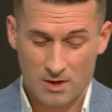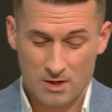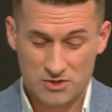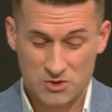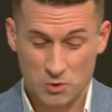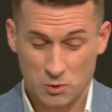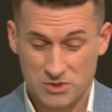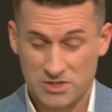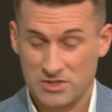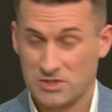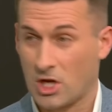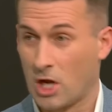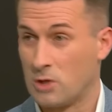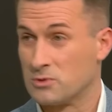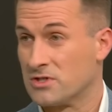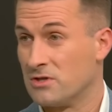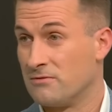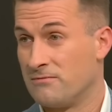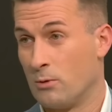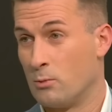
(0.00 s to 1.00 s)
sources
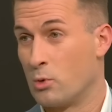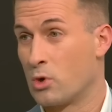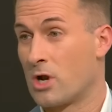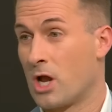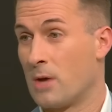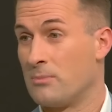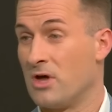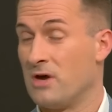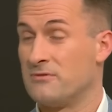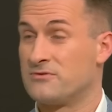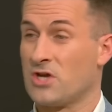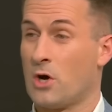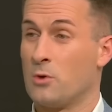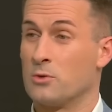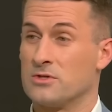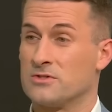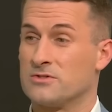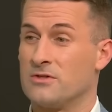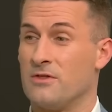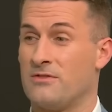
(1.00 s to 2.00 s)
close to the football club that have told
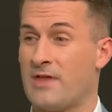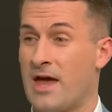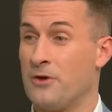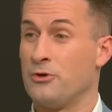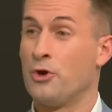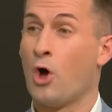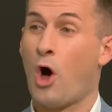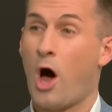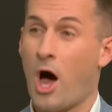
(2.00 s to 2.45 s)
us that they are not